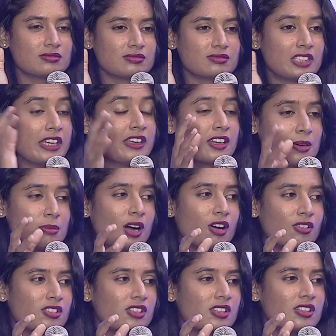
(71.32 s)
think
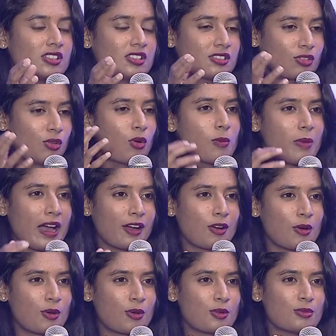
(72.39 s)
about it, go back
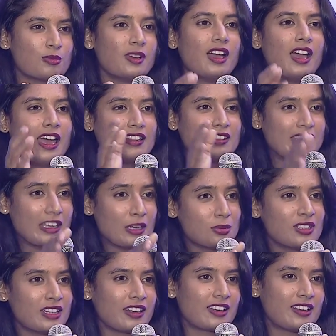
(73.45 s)
home, and they
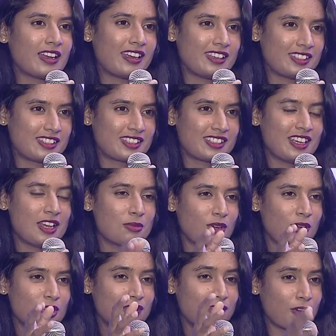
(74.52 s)
will analyze.
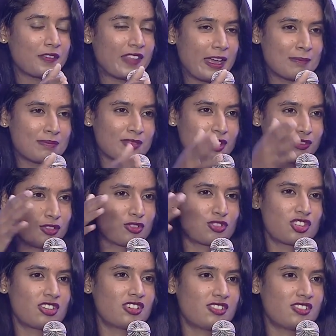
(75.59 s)
Because for them, the future